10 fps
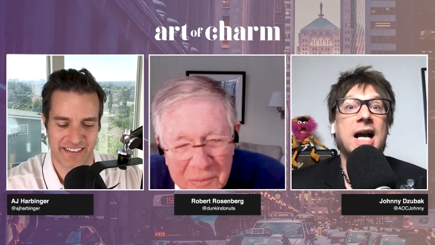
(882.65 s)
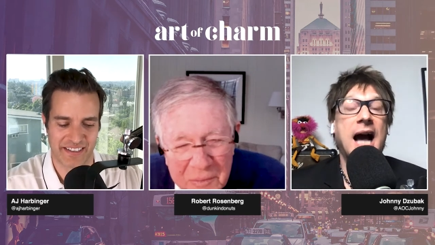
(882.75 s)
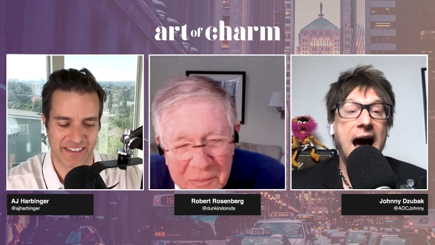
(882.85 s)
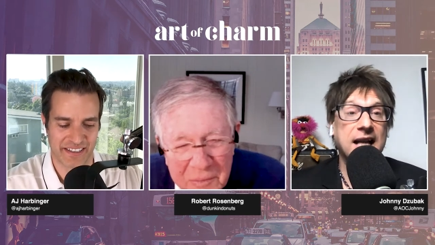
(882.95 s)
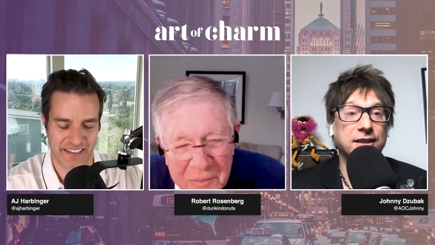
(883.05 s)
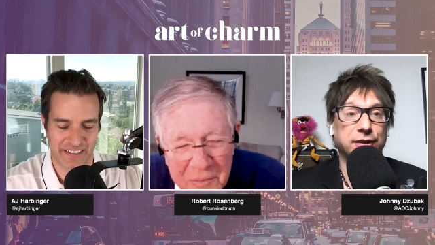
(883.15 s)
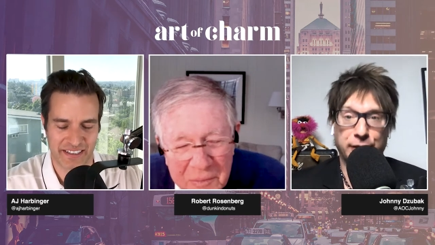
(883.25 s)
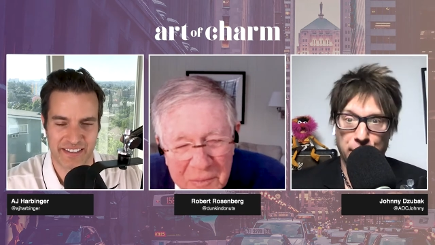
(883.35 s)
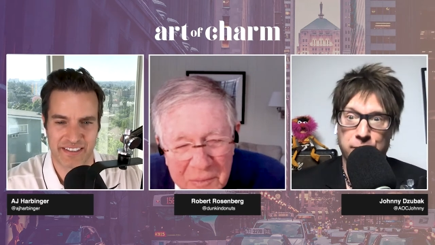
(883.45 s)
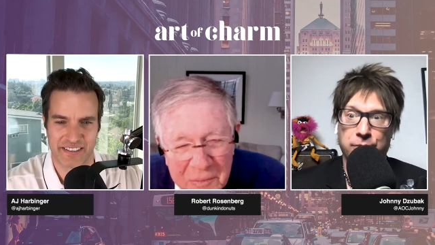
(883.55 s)
Speaker 1: has to
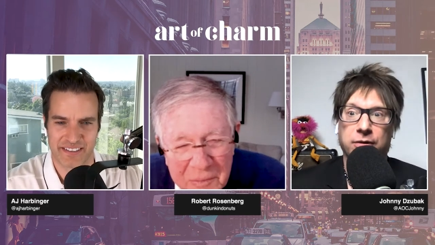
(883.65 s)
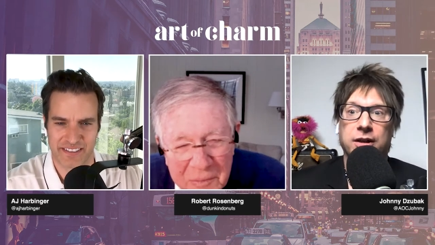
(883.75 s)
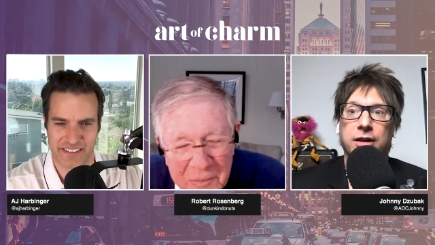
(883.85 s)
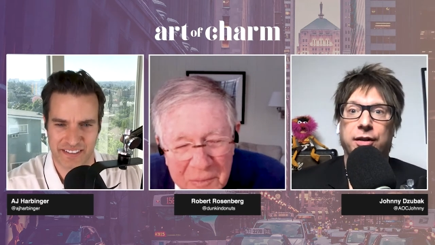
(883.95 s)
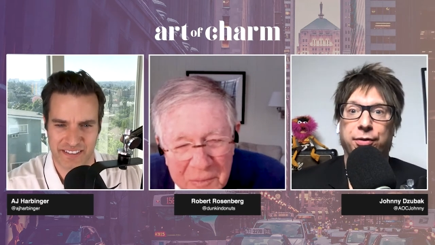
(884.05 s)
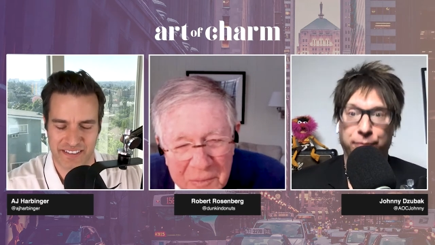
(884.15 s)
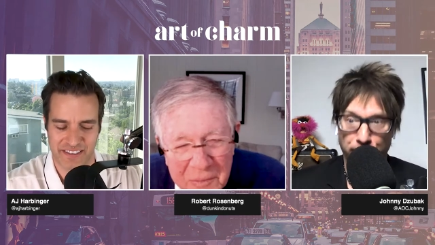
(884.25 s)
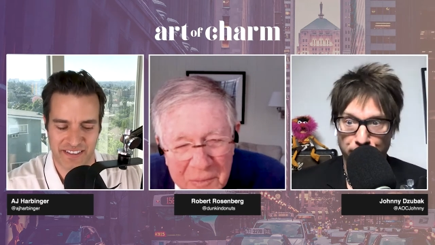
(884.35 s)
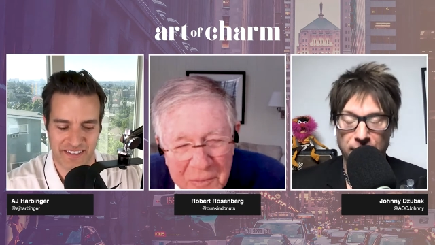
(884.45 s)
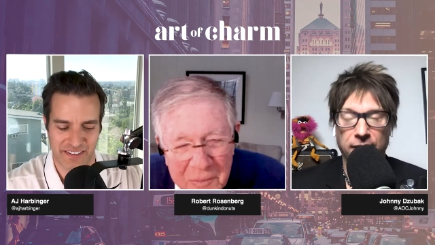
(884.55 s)
go
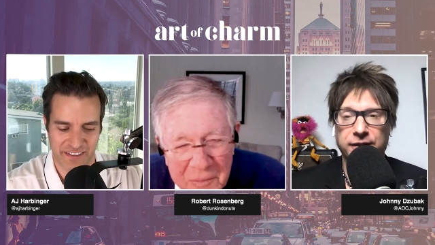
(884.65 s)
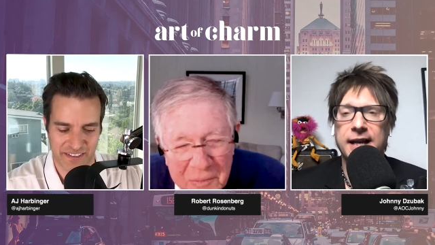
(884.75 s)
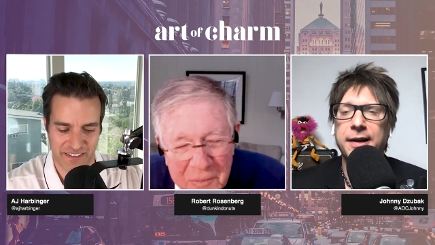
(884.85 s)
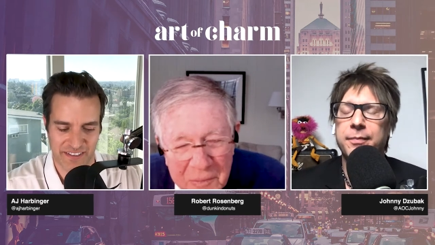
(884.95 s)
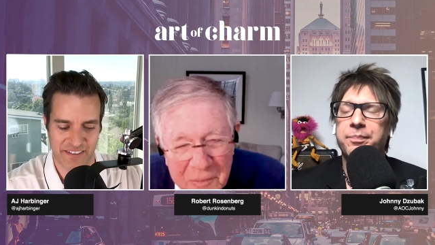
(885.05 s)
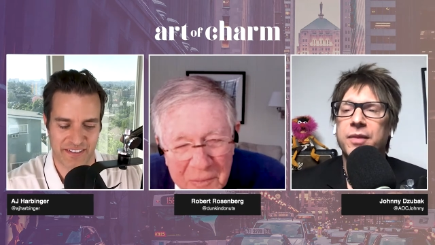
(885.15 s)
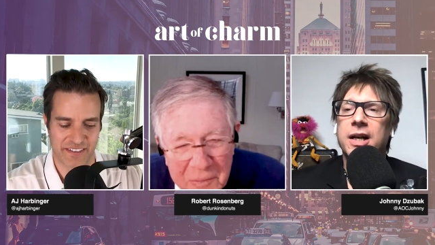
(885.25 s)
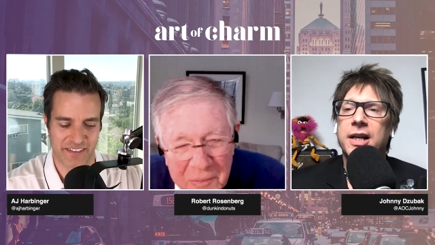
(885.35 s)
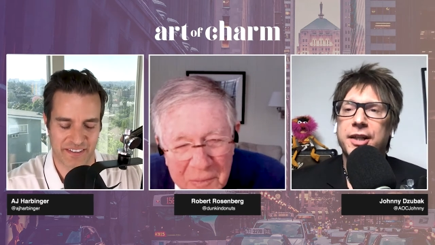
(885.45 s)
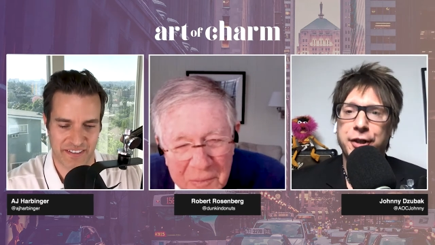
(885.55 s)
through those and
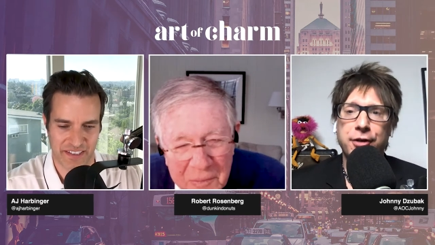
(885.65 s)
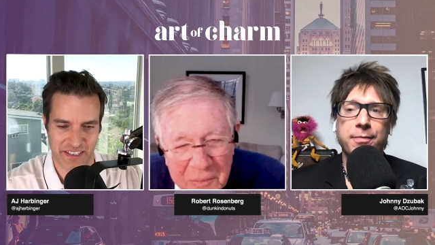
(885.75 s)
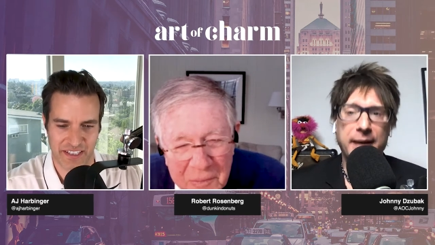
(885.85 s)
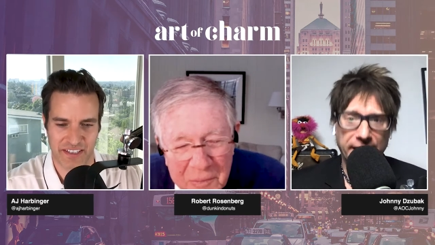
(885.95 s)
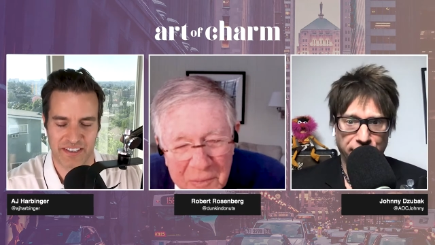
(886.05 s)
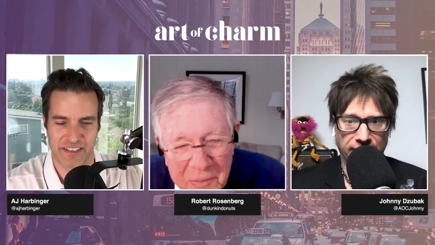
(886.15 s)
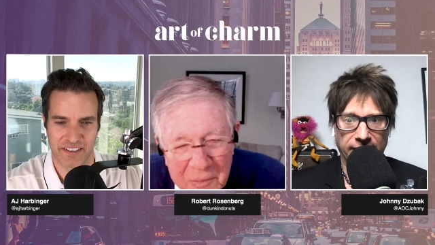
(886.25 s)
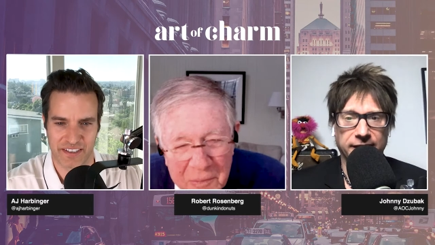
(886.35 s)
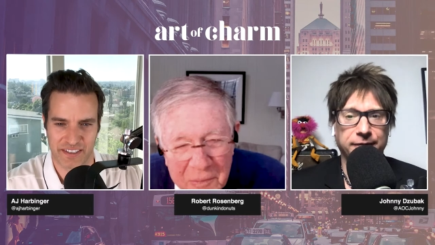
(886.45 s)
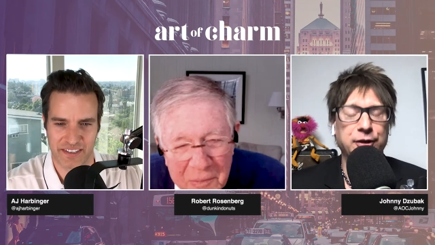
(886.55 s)
you
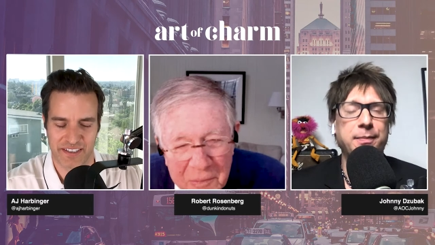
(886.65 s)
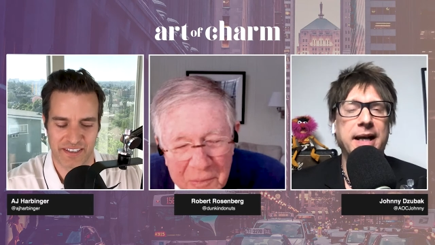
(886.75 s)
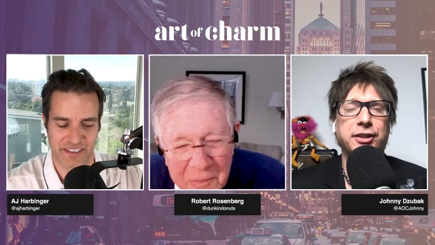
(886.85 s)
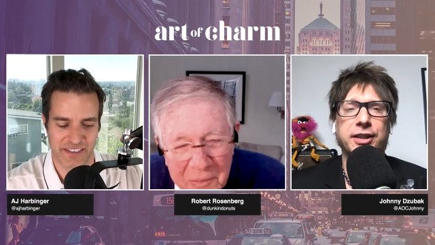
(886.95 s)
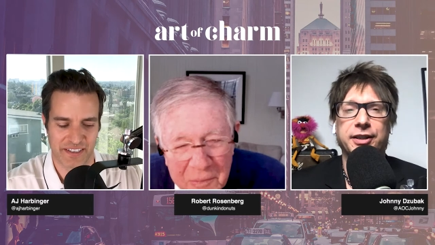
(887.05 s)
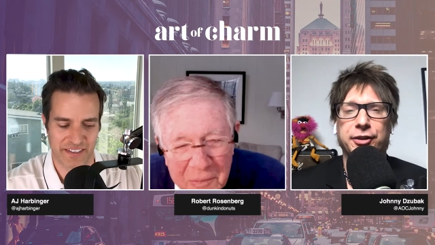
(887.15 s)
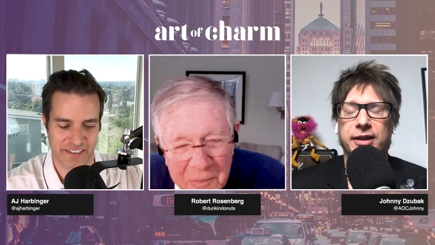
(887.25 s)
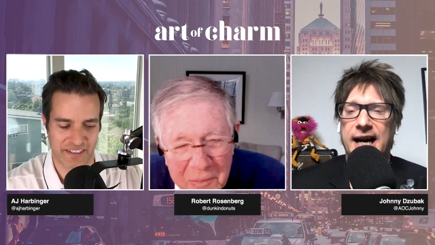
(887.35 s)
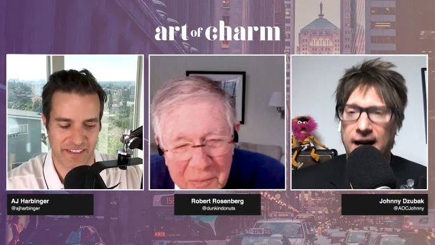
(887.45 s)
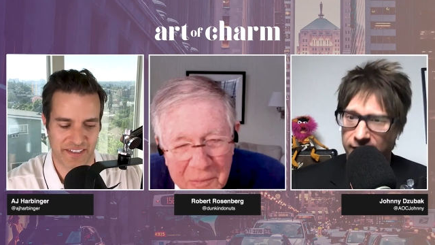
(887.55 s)
mentioned you mentioned
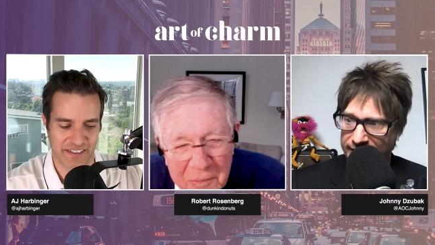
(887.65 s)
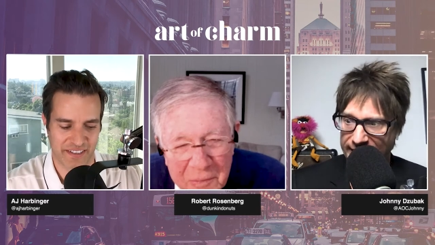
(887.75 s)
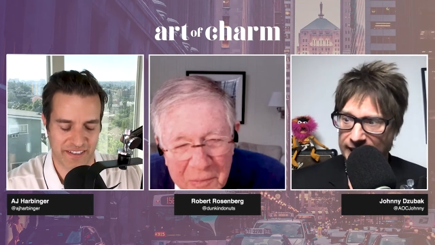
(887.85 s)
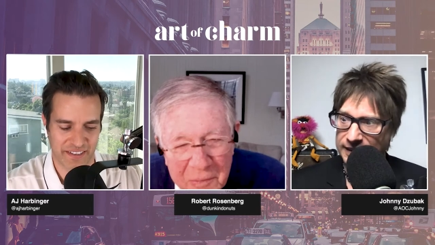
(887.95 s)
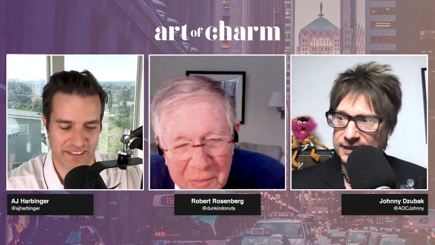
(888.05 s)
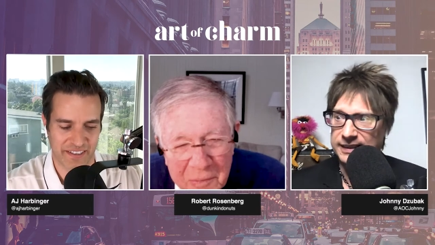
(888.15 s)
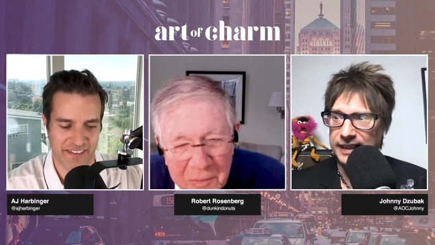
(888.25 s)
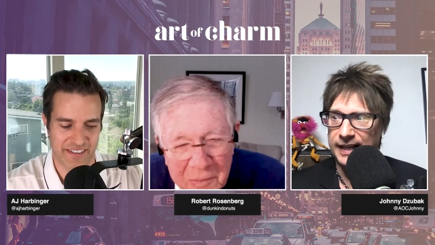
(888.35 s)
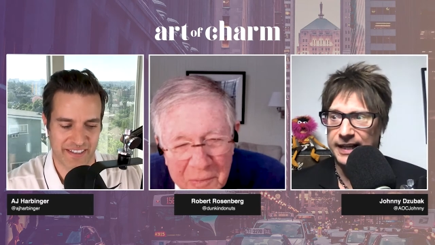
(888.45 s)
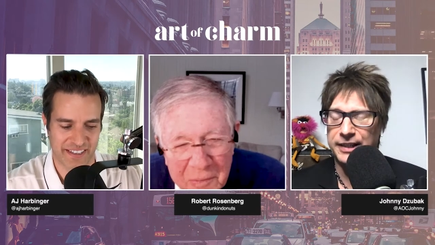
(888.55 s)
your arrogance
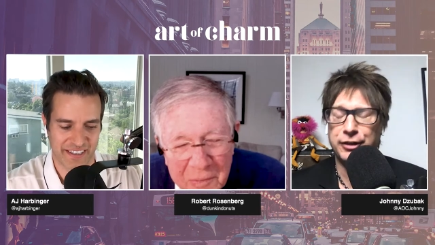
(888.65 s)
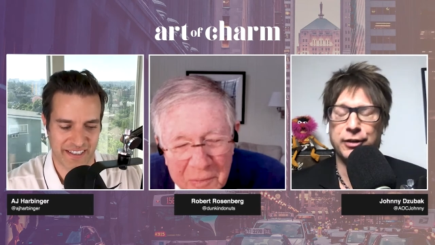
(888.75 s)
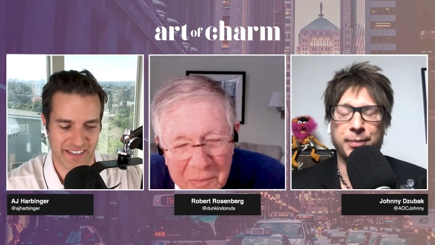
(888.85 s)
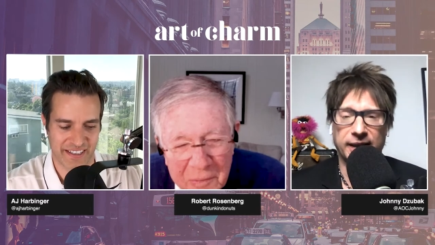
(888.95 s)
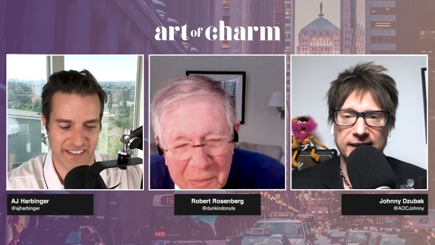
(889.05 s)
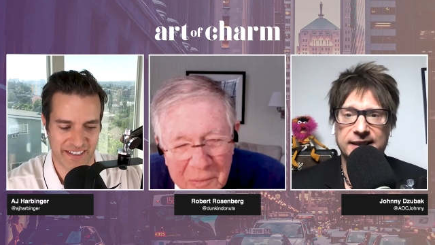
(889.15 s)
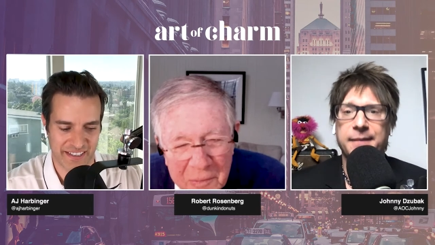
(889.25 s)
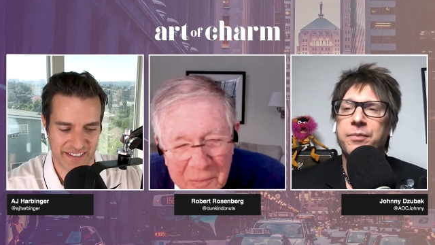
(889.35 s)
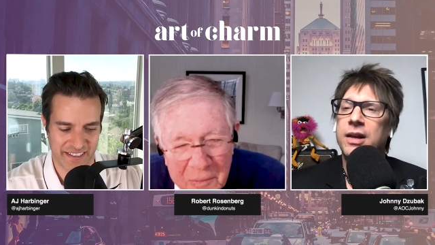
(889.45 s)
and hubris,